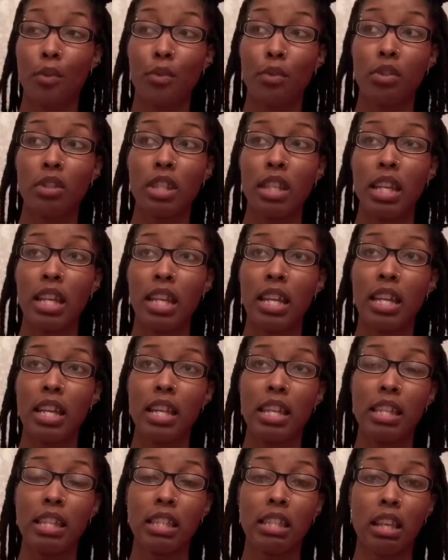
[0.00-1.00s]

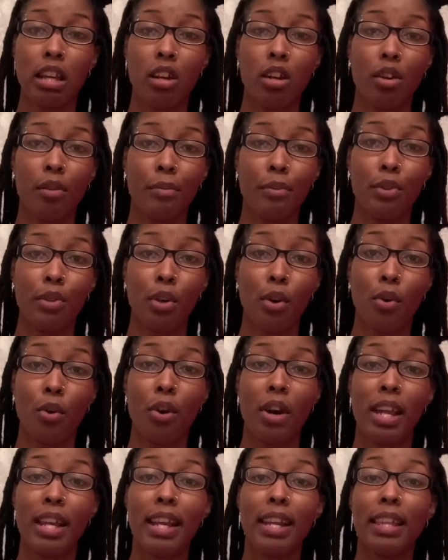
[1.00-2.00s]
routines, you know,
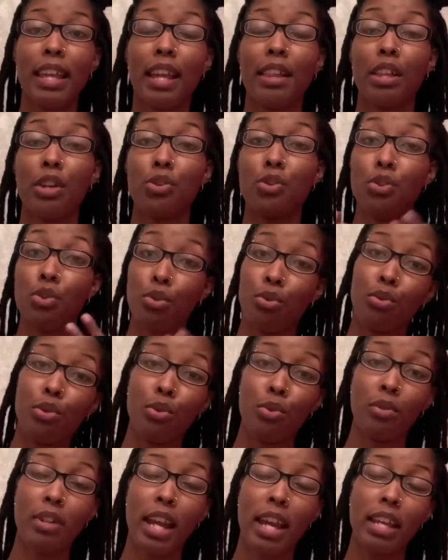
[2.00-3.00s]
or anything that you
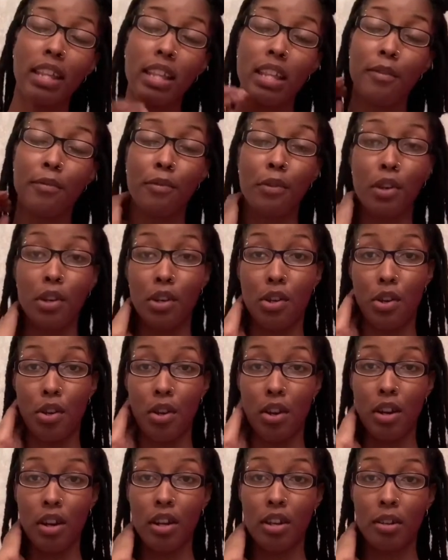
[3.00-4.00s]
do daily for
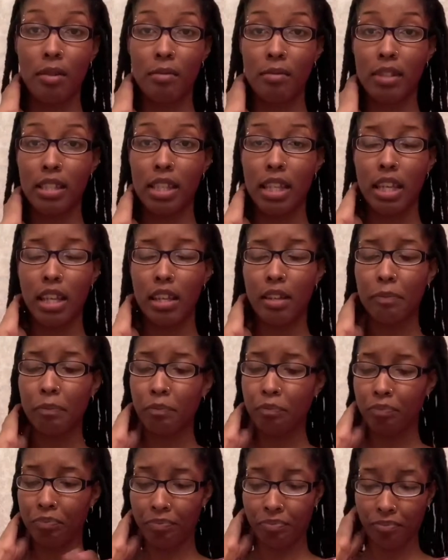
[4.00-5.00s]
your skin,